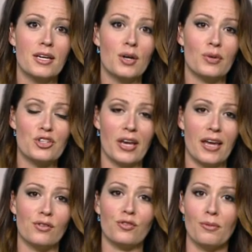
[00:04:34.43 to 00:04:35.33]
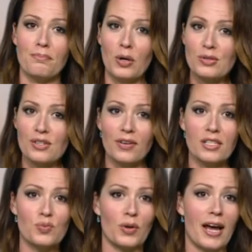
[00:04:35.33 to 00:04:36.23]
which again, for most of
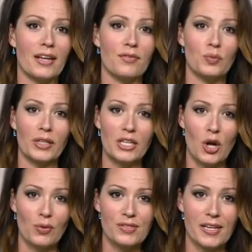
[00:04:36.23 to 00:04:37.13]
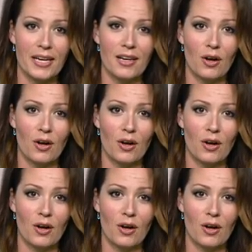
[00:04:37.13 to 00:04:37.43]
us, we're not even really noticing it,